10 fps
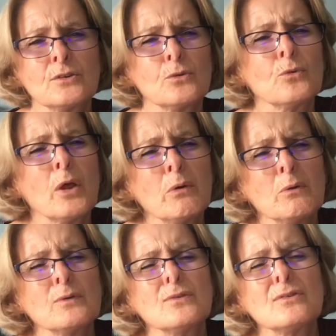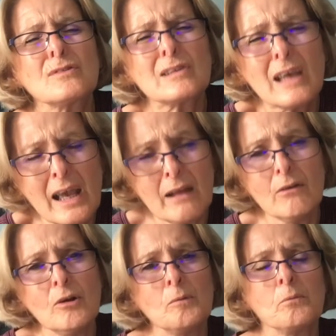And although it was
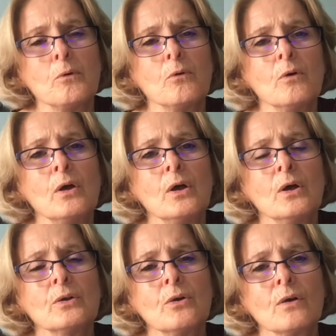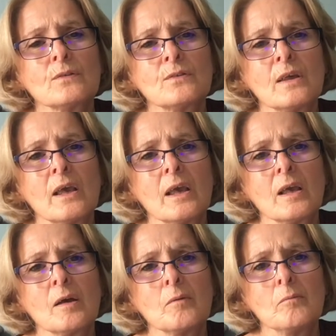terrible not
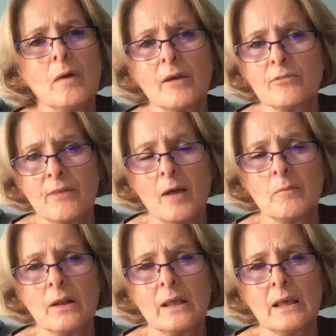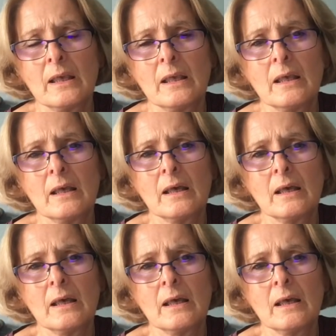seeing my family,